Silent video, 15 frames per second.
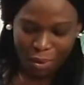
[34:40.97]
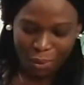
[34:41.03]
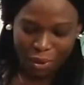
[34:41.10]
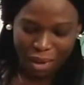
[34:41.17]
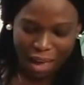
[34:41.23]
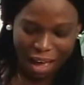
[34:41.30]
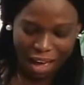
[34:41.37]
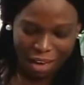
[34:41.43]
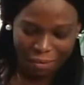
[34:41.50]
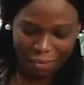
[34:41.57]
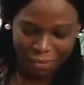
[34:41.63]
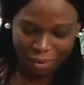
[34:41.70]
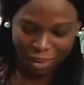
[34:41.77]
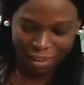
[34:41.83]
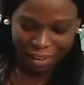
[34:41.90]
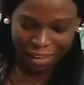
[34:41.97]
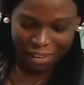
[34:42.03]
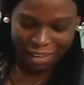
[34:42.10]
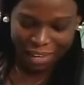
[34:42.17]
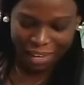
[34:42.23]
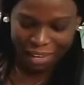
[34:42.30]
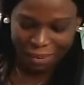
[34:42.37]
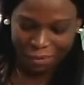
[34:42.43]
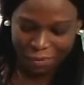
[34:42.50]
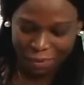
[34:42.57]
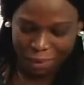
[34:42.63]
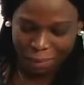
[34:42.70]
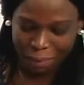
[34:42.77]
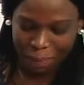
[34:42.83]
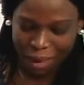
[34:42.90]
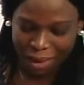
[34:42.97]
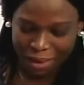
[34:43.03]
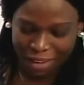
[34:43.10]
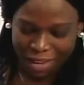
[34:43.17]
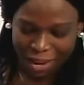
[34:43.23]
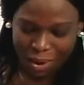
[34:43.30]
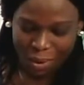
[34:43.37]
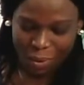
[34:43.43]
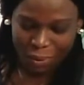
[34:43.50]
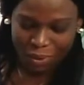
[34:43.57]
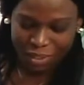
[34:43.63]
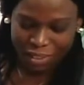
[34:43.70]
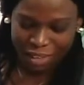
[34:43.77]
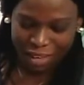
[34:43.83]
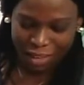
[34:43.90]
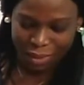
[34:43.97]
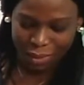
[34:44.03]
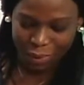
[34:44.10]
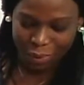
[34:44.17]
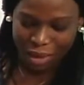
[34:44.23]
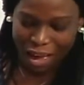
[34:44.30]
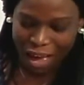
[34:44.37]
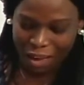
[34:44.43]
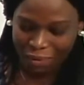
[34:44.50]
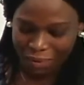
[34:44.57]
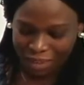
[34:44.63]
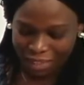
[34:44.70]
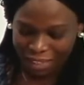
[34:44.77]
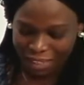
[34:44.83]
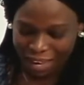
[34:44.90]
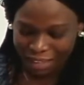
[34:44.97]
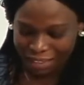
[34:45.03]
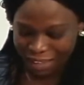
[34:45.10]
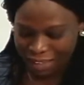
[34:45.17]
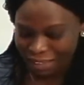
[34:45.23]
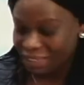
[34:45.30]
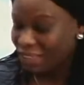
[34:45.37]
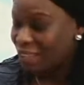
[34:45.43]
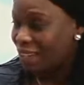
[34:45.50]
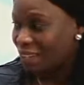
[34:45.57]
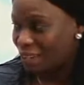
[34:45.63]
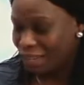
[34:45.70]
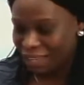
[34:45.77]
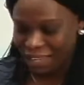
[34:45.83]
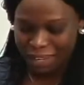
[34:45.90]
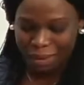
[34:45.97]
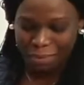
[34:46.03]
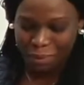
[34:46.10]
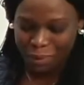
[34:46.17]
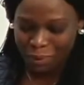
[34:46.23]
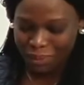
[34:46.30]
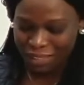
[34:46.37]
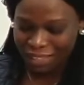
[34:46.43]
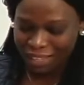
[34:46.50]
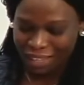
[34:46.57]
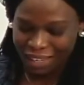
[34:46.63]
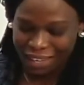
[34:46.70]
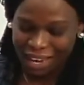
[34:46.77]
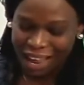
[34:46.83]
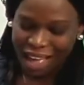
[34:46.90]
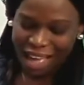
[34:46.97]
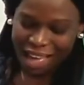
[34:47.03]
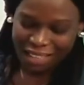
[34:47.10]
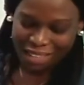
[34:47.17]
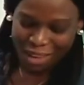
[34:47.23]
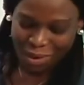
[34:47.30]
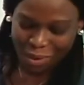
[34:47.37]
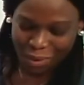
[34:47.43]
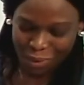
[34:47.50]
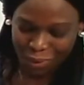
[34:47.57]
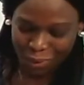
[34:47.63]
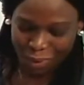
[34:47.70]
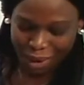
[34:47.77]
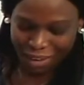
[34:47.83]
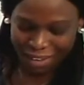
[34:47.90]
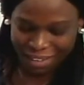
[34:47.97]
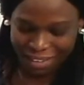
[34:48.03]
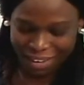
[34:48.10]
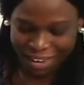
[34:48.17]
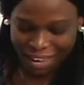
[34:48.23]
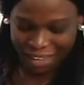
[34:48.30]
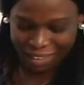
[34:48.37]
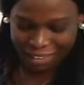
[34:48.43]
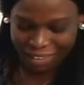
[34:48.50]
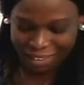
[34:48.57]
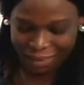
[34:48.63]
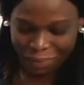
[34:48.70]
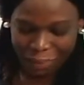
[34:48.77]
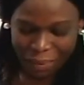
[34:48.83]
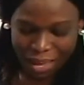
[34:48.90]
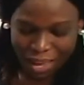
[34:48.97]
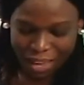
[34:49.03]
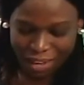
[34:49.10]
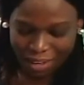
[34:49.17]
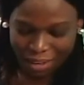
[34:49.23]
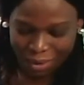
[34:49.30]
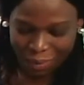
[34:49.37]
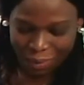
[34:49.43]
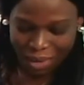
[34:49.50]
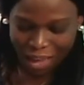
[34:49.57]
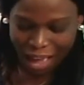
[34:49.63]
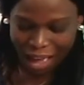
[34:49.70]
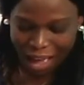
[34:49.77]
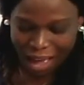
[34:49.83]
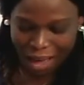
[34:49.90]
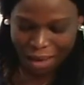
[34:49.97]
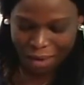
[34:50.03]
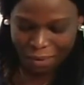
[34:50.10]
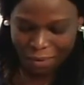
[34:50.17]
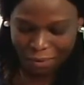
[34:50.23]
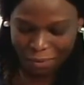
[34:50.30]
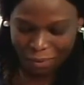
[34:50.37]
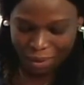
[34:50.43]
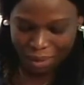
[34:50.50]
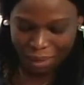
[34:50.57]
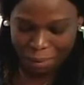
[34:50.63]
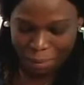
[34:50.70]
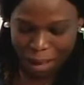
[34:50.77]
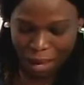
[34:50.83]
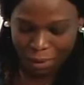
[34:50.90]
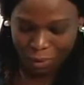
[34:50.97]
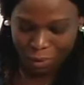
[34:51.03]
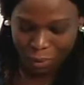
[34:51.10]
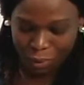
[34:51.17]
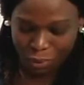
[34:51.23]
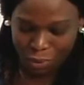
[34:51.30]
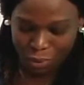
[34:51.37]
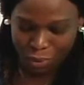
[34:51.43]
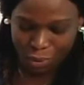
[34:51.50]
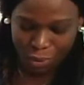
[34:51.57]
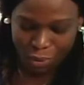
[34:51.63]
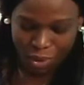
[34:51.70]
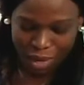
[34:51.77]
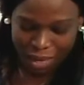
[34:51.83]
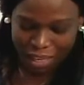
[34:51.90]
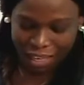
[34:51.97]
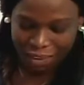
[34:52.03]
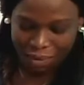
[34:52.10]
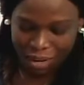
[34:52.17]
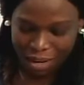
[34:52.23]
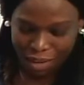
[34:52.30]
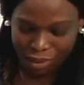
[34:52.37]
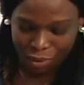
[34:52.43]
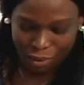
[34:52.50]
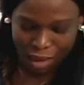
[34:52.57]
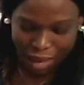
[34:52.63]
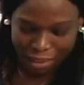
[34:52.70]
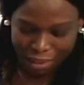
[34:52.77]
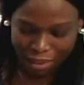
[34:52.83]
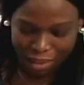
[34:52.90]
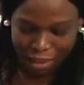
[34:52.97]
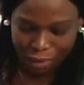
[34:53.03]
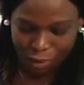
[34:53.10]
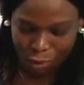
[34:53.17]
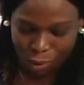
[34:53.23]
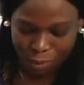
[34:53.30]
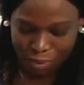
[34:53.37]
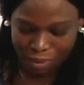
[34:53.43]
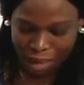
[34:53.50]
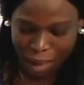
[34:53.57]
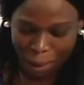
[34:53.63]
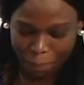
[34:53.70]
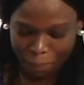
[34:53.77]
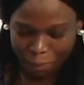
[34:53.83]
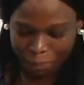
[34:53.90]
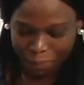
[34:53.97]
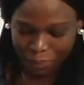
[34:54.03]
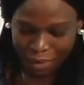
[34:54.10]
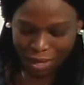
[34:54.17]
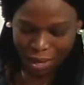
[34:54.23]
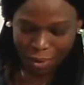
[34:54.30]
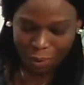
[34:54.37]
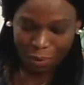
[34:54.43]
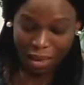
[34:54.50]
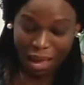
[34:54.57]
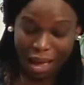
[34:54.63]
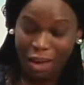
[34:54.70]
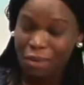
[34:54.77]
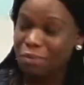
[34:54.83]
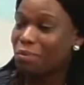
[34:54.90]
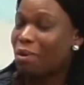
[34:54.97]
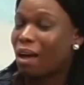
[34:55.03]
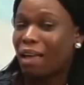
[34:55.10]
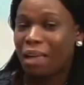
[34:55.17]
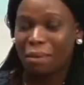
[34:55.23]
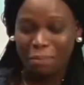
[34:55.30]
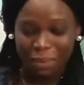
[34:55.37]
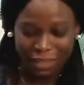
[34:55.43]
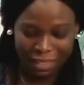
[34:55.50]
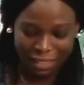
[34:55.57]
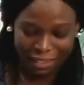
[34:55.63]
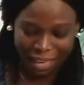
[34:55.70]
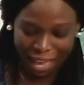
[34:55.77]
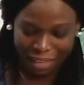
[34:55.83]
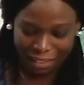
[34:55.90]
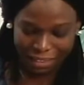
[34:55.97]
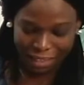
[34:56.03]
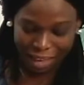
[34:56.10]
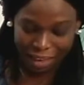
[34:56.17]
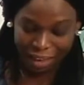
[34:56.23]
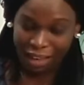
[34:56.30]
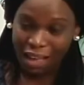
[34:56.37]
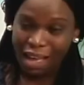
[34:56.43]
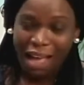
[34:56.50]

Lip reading: We have King Philippa, who says we have Lady Asante in the building. That goes to our Lady Nurse. And then we have Manon also giving us, I think, a thumbs up. We have Mrs. Ansa.